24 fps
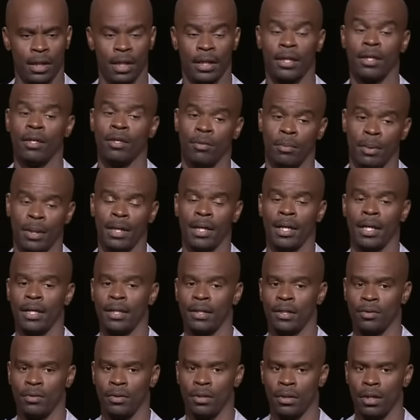Like, yo, man, how
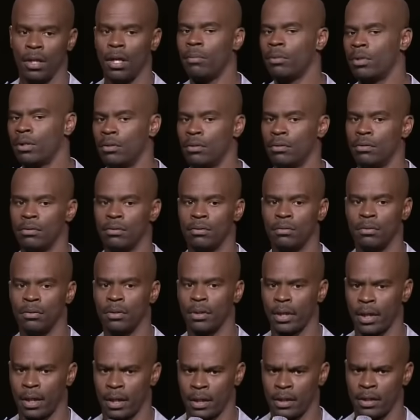you doing? Oh, I'm cool.
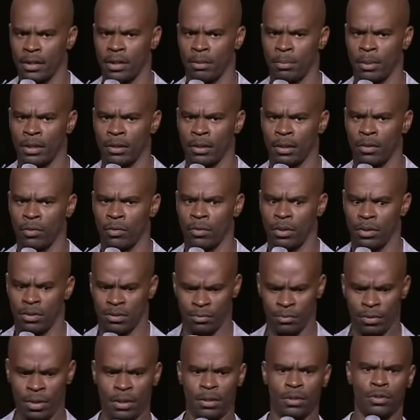Can I tell you about the
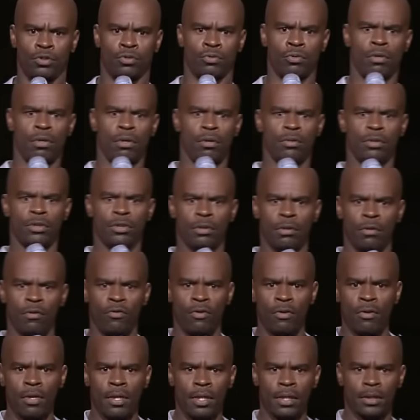Lord? What is wrong with your
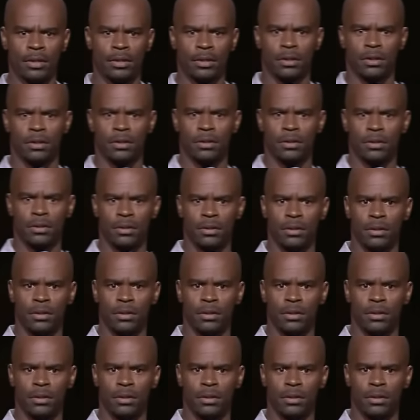voice?